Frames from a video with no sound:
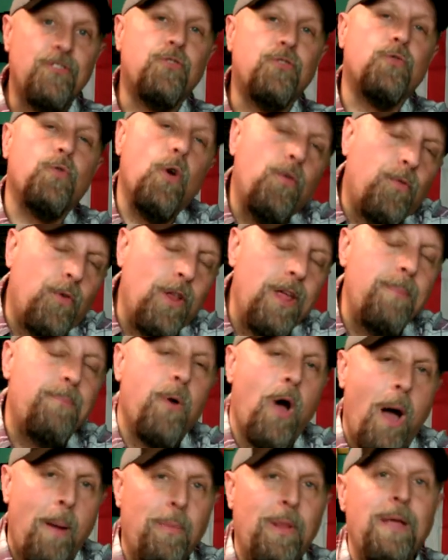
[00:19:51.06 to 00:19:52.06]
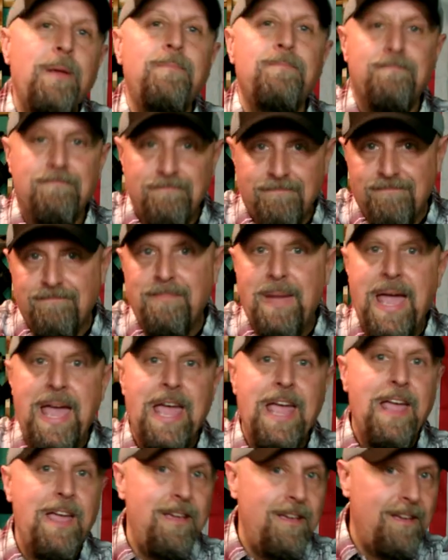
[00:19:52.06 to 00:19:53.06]
Truthfully, probably
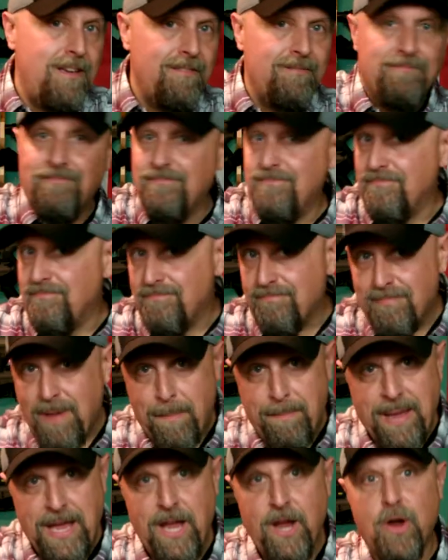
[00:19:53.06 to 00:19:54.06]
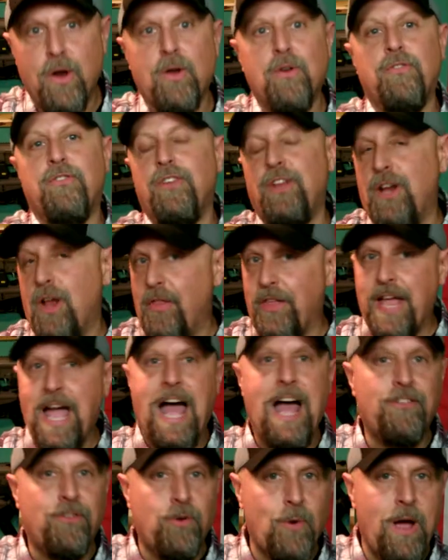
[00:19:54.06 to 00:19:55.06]
me, my peers, you know, the
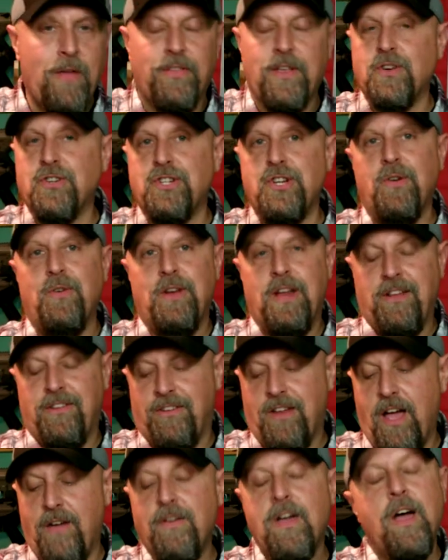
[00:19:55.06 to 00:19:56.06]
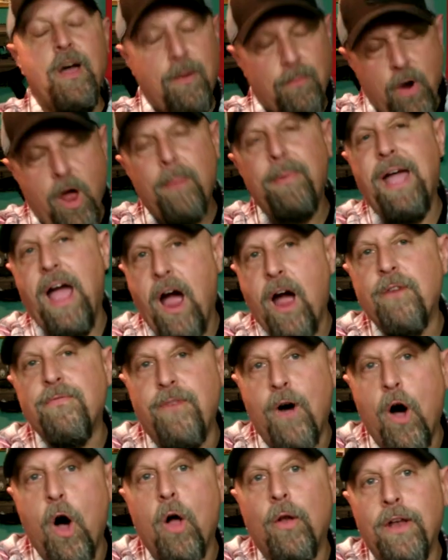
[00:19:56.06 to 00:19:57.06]
guys who are out there shooting and stuff, probably our
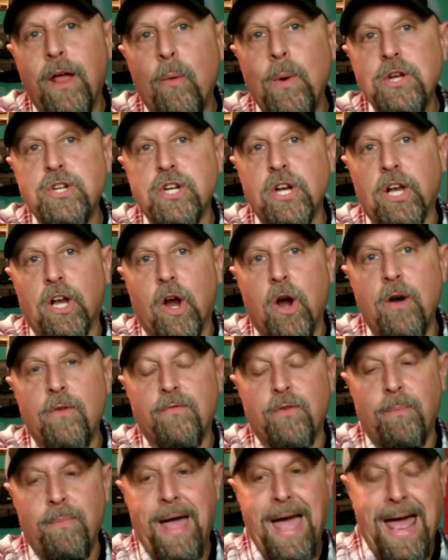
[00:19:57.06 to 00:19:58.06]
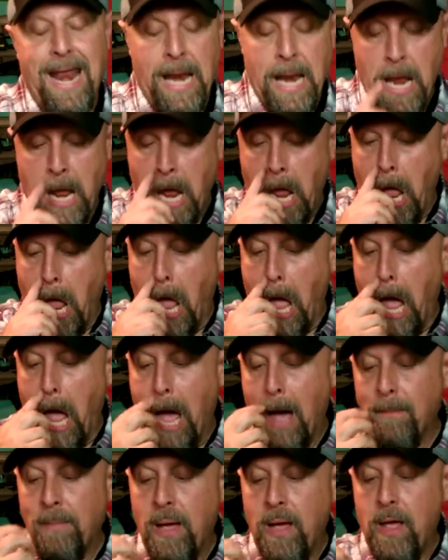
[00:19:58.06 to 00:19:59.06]
fault, and we should have learned from that.
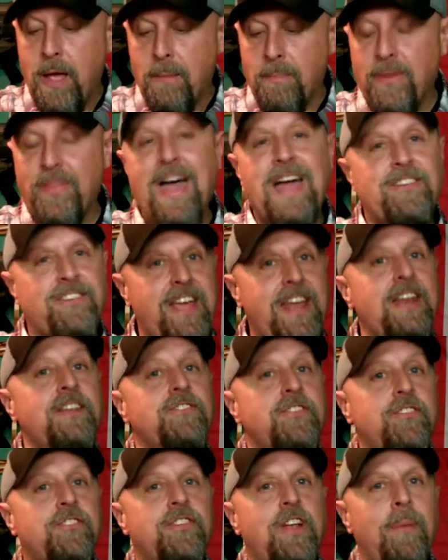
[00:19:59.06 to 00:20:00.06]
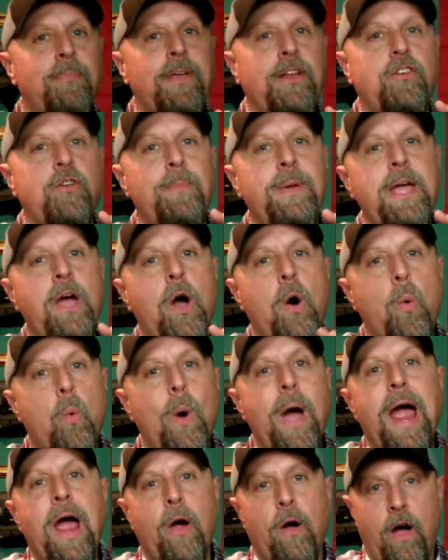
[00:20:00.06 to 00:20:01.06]
Um, but that said, it's just something to be
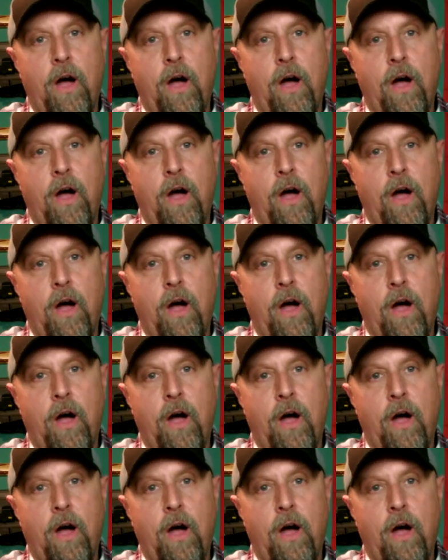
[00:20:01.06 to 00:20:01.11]
aware